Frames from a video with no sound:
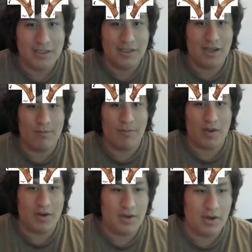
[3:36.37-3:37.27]
I'm
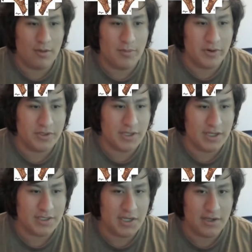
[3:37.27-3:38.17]
like a deer person. I
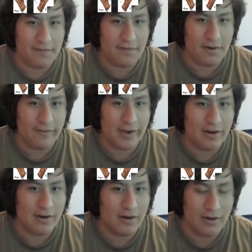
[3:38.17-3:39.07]
stand in front of a
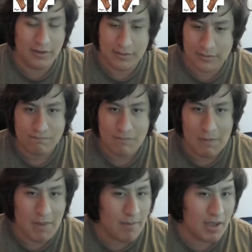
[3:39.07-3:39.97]
car.
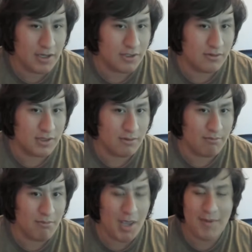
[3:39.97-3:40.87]
Maybe I don't want to.
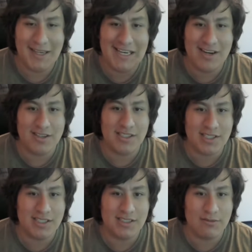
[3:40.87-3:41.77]
Maybe
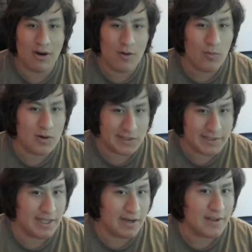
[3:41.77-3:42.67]
deers are worse
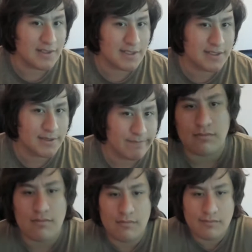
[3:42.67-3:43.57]
than us.
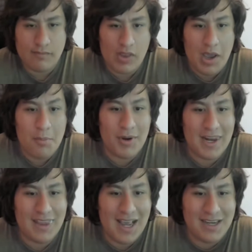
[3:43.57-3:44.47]

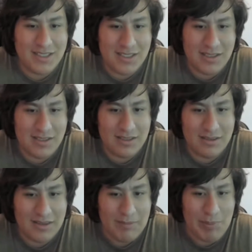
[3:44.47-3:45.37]
But that doesn't.
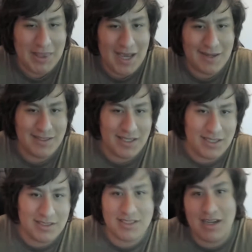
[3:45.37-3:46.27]
But that isn't
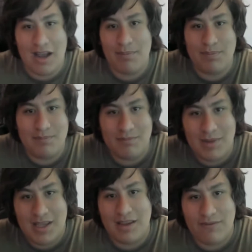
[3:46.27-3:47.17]
gonna stop
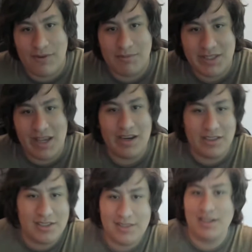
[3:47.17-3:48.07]
me from saying
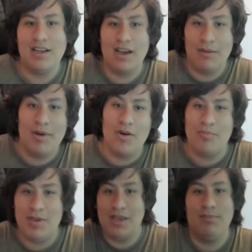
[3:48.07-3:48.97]
shit about
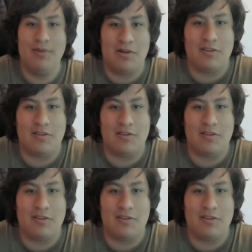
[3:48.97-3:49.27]
people.